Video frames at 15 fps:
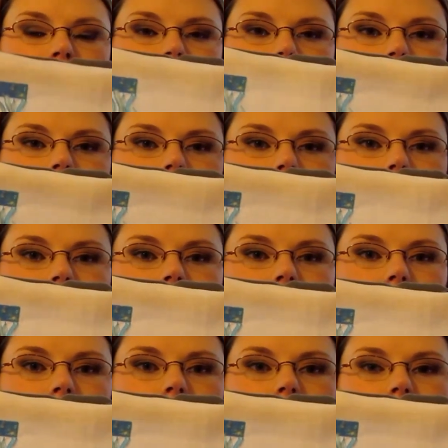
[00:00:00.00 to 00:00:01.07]
this one
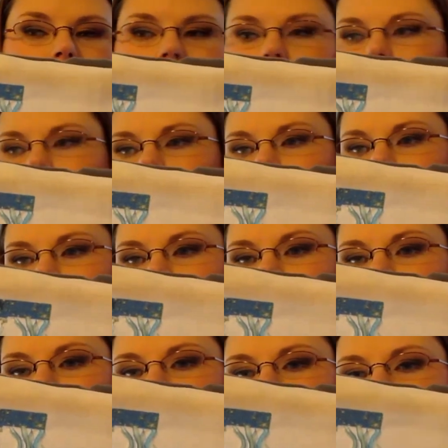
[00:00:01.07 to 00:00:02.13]
stands.
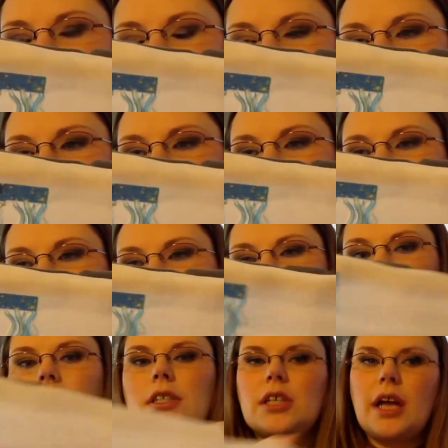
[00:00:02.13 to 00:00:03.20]
About a
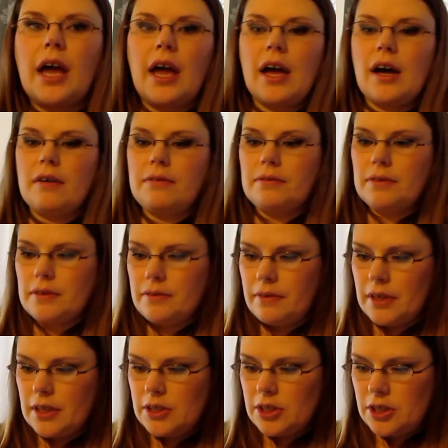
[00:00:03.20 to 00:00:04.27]
page and a half
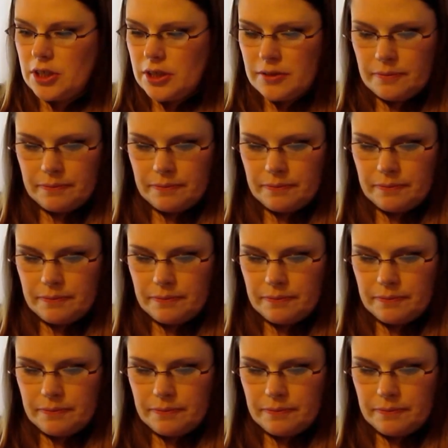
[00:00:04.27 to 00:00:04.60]
finished.